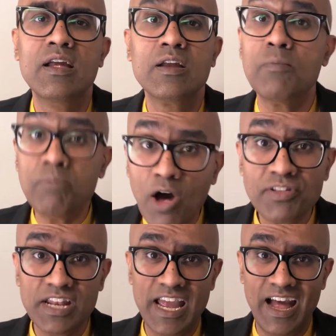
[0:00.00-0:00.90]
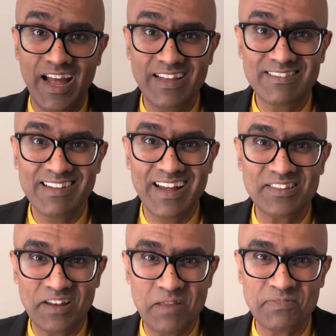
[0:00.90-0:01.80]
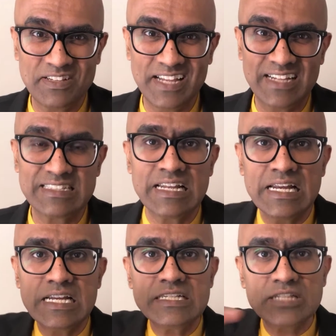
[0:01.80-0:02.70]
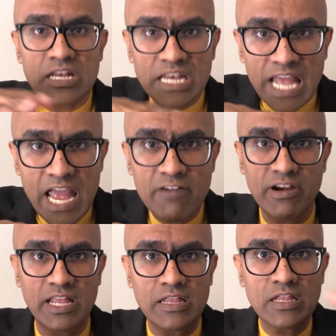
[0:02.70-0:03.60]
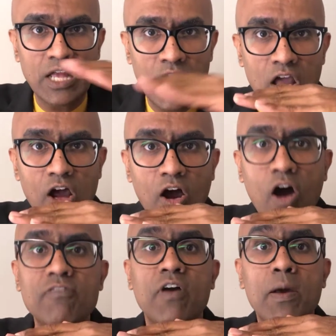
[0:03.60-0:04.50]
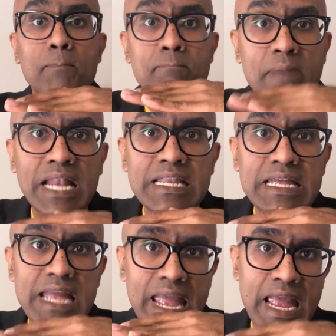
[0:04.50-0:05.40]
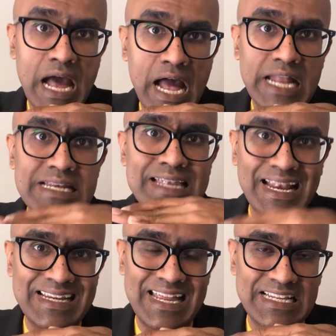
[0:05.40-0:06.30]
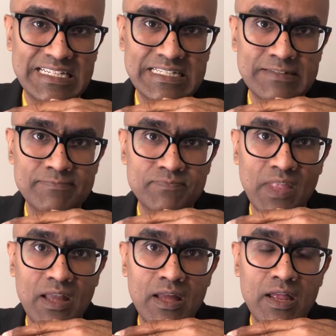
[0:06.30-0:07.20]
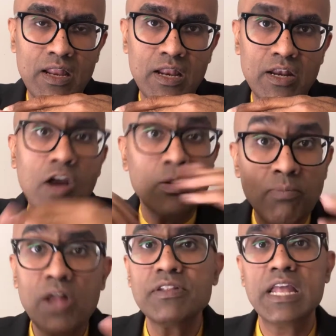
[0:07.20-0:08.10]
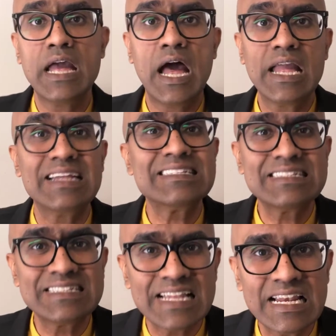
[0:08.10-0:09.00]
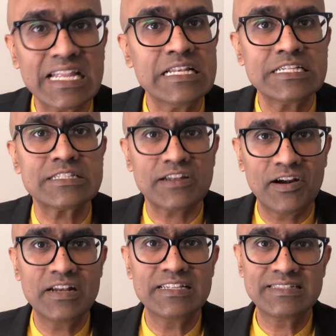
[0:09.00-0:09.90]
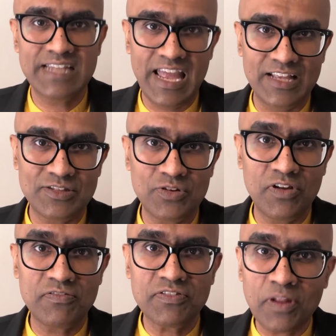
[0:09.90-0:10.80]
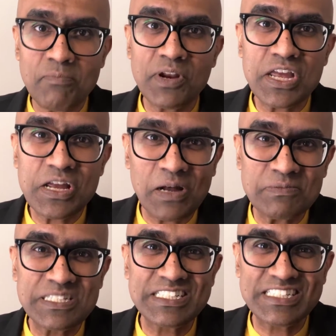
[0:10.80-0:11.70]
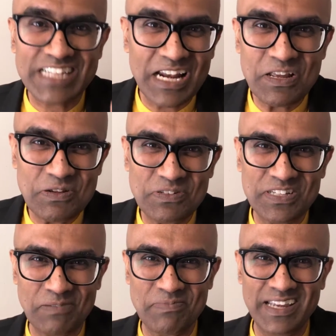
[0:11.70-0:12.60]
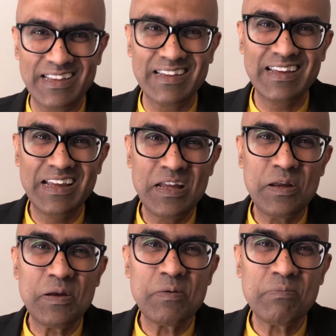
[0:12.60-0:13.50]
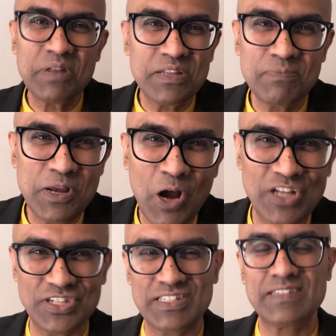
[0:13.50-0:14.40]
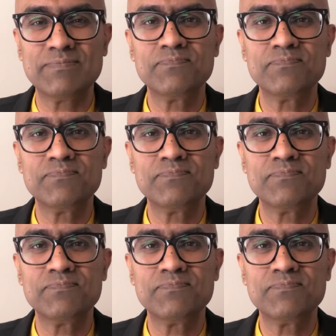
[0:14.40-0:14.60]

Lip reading: Composite AI, as the name suggests, is the layering of many AI techniques. Now, composite AI is still in its early stage. So if somebody comes selling you something, please be cautious.